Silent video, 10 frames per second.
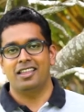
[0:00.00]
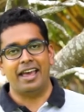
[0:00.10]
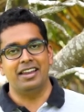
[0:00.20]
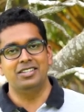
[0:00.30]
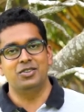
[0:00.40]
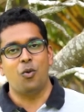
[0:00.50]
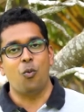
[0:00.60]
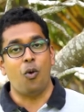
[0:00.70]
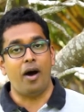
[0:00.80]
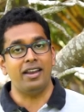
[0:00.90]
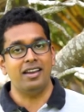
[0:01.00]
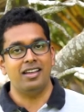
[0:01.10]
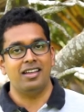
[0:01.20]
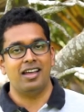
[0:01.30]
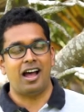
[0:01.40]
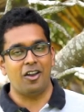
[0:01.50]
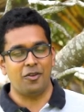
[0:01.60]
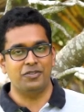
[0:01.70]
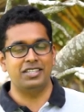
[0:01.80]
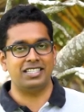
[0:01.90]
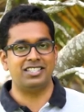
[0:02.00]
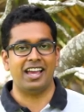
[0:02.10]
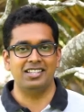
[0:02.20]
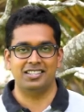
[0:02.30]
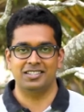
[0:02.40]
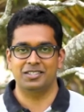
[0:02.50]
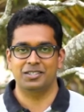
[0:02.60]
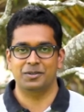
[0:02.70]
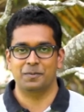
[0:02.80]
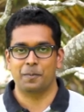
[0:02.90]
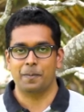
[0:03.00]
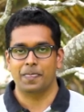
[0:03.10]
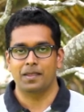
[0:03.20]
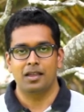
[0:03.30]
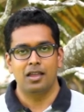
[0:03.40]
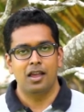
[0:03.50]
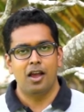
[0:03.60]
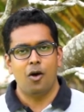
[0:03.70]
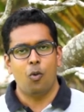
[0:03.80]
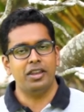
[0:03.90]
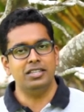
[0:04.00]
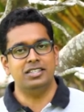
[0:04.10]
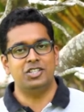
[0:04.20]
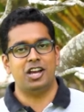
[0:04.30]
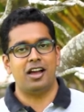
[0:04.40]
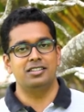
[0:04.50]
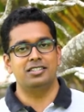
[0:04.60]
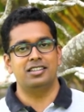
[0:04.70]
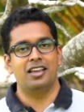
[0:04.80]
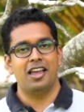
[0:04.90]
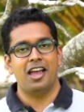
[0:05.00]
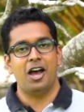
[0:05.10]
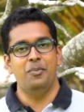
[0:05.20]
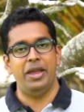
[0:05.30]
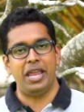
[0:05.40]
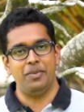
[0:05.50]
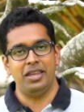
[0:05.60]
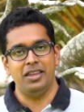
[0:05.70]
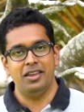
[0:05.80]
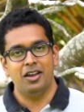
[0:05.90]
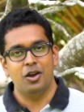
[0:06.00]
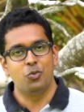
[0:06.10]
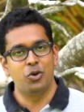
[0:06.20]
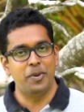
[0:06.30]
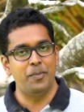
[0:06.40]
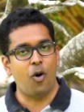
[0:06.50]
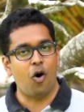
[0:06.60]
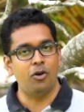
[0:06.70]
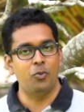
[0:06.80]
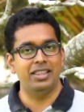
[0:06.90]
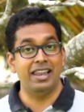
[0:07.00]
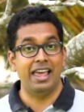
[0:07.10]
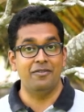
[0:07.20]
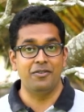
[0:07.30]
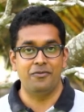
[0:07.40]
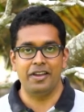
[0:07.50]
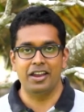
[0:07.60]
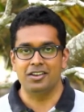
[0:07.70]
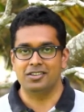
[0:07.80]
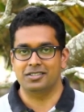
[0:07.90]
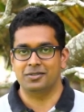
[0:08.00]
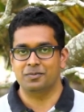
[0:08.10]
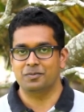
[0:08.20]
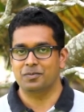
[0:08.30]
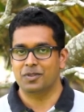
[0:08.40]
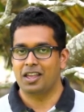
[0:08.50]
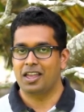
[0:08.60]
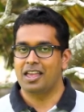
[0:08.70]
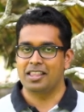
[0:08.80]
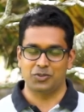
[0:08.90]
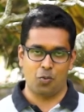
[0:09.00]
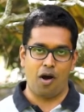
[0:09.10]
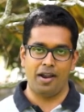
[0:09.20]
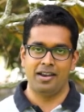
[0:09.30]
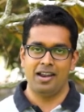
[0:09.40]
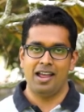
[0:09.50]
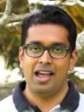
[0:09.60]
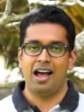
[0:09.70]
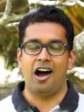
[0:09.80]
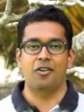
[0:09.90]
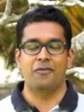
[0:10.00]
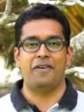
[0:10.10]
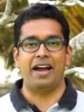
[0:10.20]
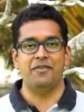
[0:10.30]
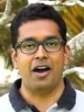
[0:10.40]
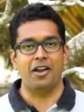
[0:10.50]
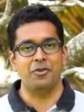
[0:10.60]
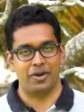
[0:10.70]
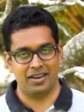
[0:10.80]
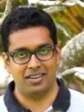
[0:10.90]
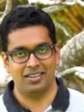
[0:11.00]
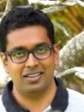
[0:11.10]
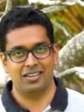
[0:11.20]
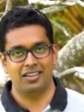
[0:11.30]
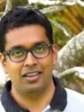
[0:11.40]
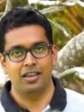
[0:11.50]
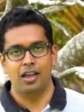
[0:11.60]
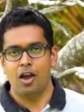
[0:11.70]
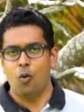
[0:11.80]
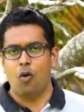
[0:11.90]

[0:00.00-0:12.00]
That is one out of six chances. What is the chance a baby would be born with 11 fingers? That's 1 out of 500.